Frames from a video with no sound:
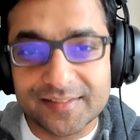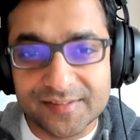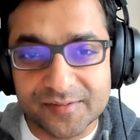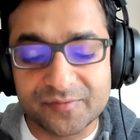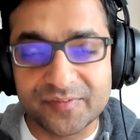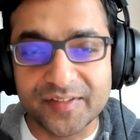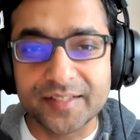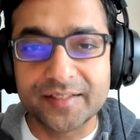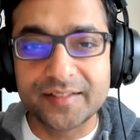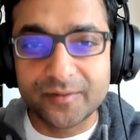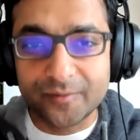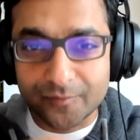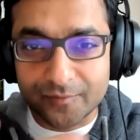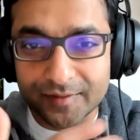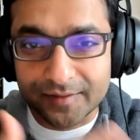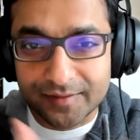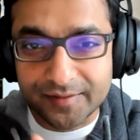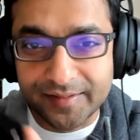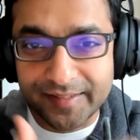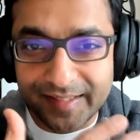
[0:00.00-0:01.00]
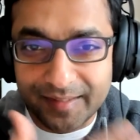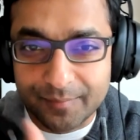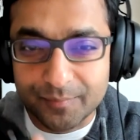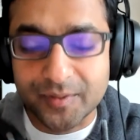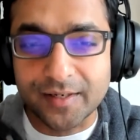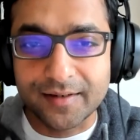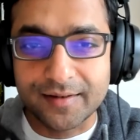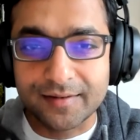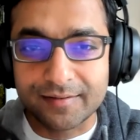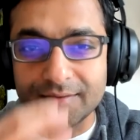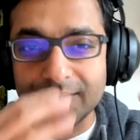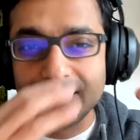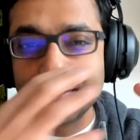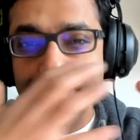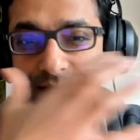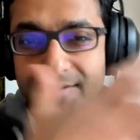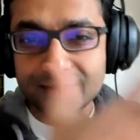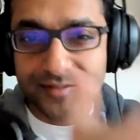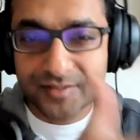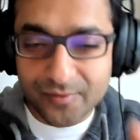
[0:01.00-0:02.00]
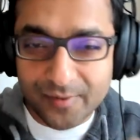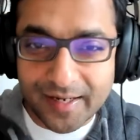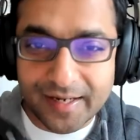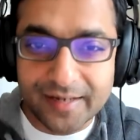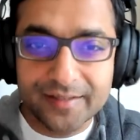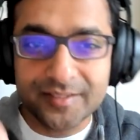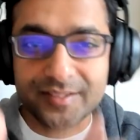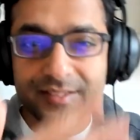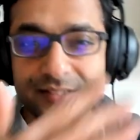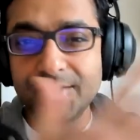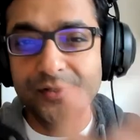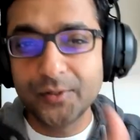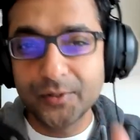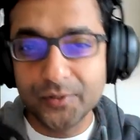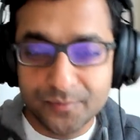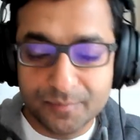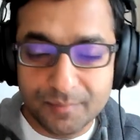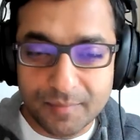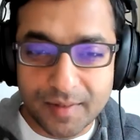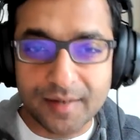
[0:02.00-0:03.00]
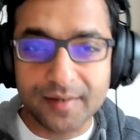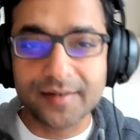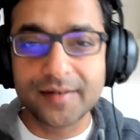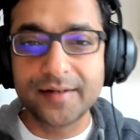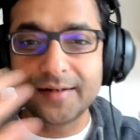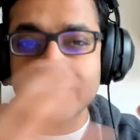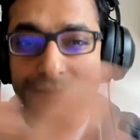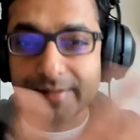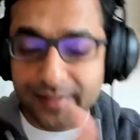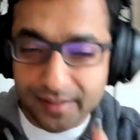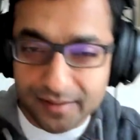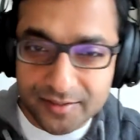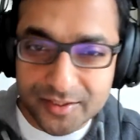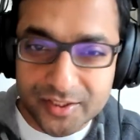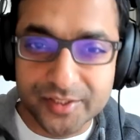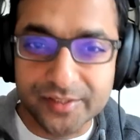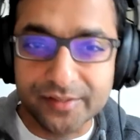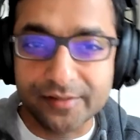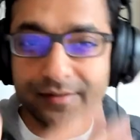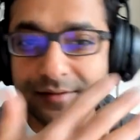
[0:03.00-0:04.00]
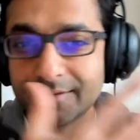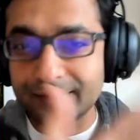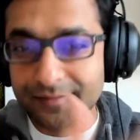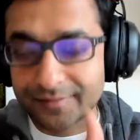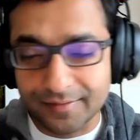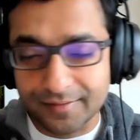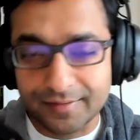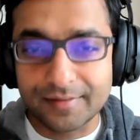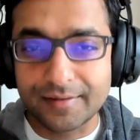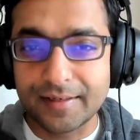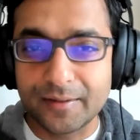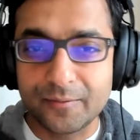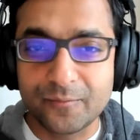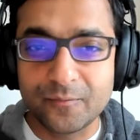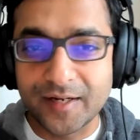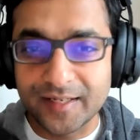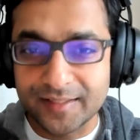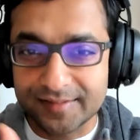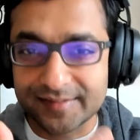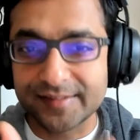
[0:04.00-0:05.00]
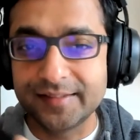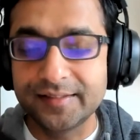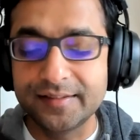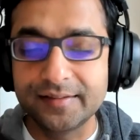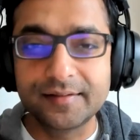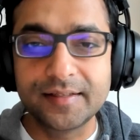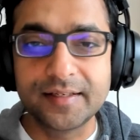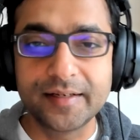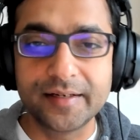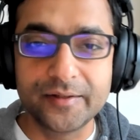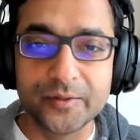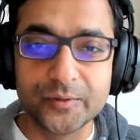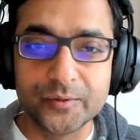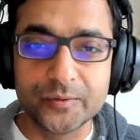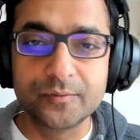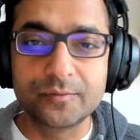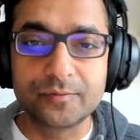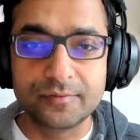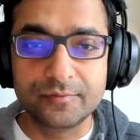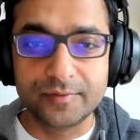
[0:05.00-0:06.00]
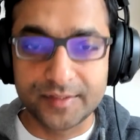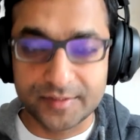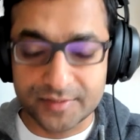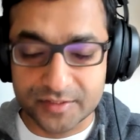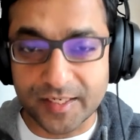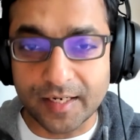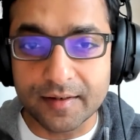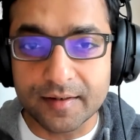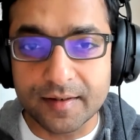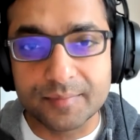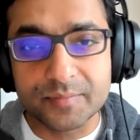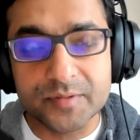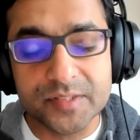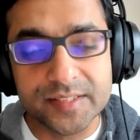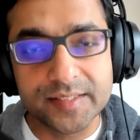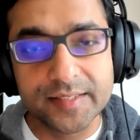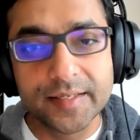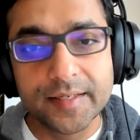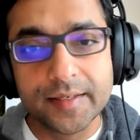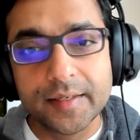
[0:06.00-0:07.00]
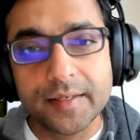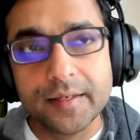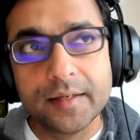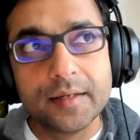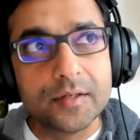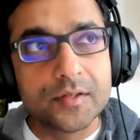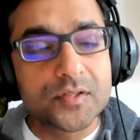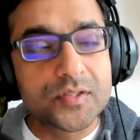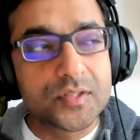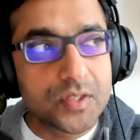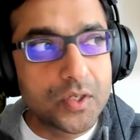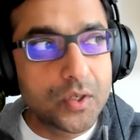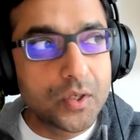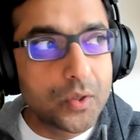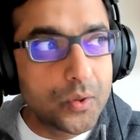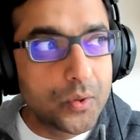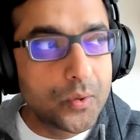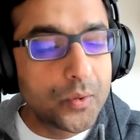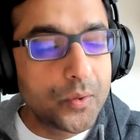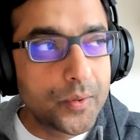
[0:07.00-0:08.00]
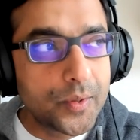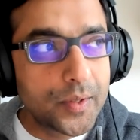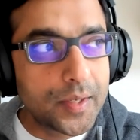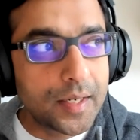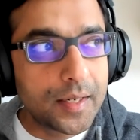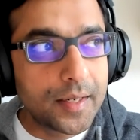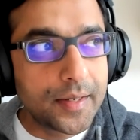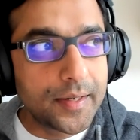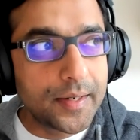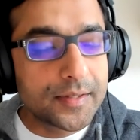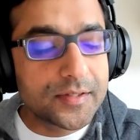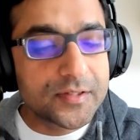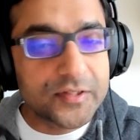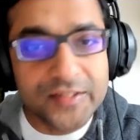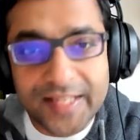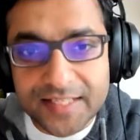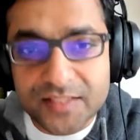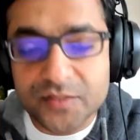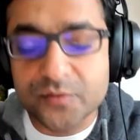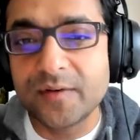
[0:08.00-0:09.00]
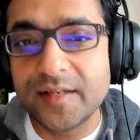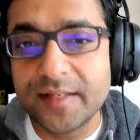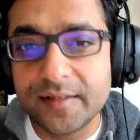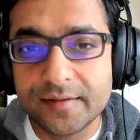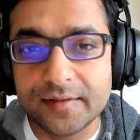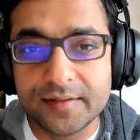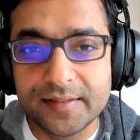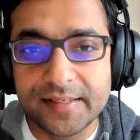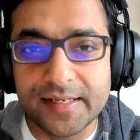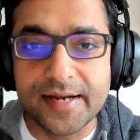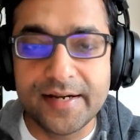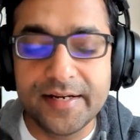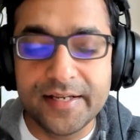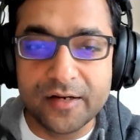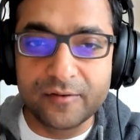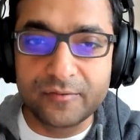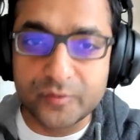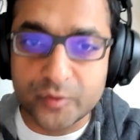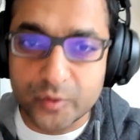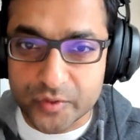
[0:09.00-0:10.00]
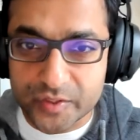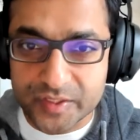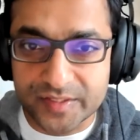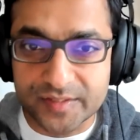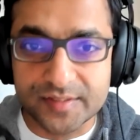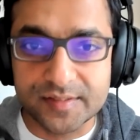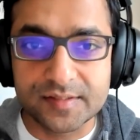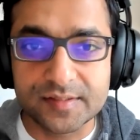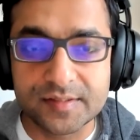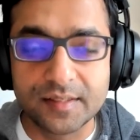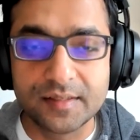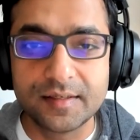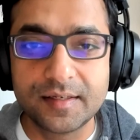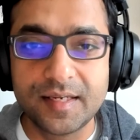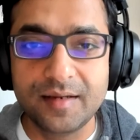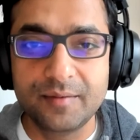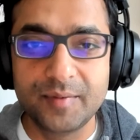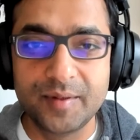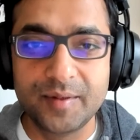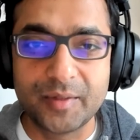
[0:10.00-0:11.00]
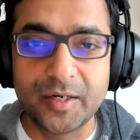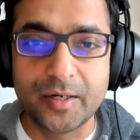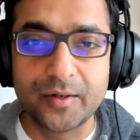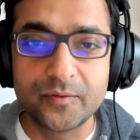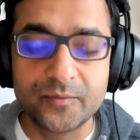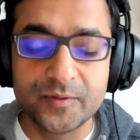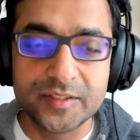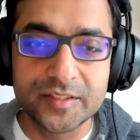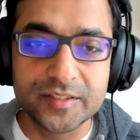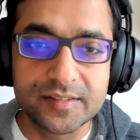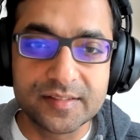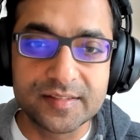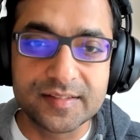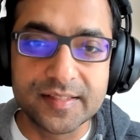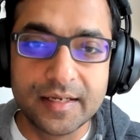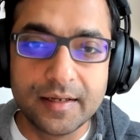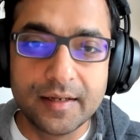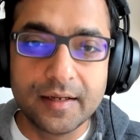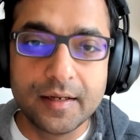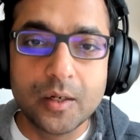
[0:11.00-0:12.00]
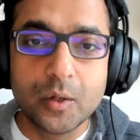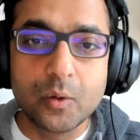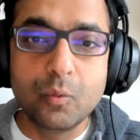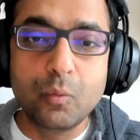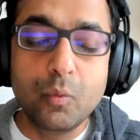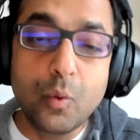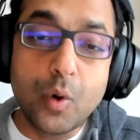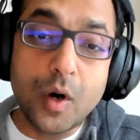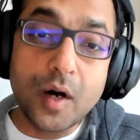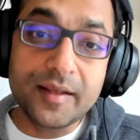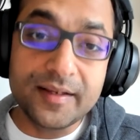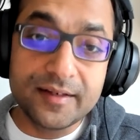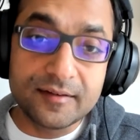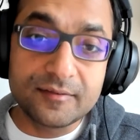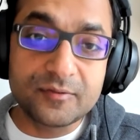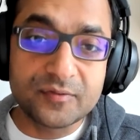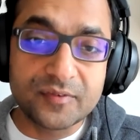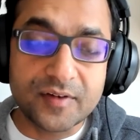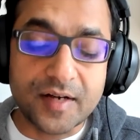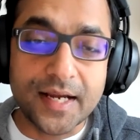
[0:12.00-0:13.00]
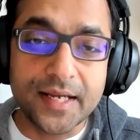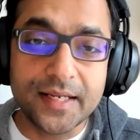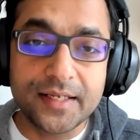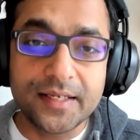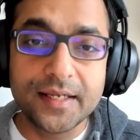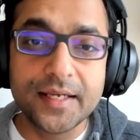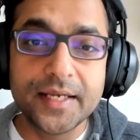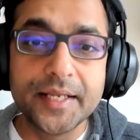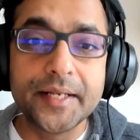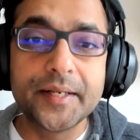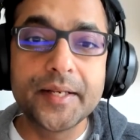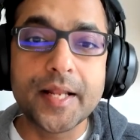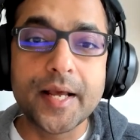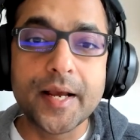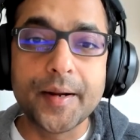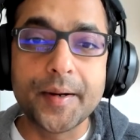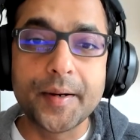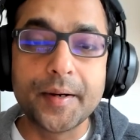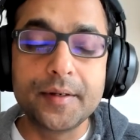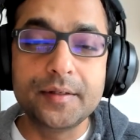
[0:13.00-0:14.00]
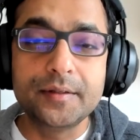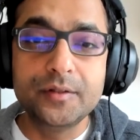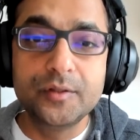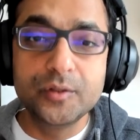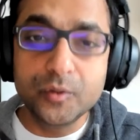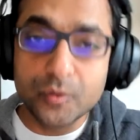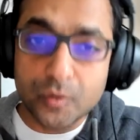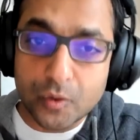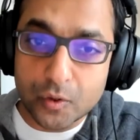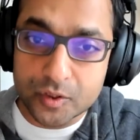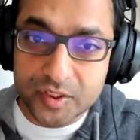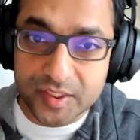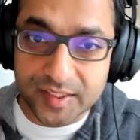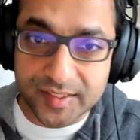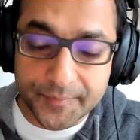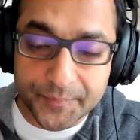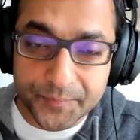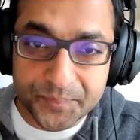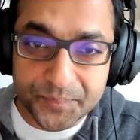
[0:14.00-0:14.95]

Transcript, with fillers: effective with the deep kind of strategy go to market culture advising that i do with startups so uh, so that's when the idea of courses uh, came about which is what if i can uh, do coaching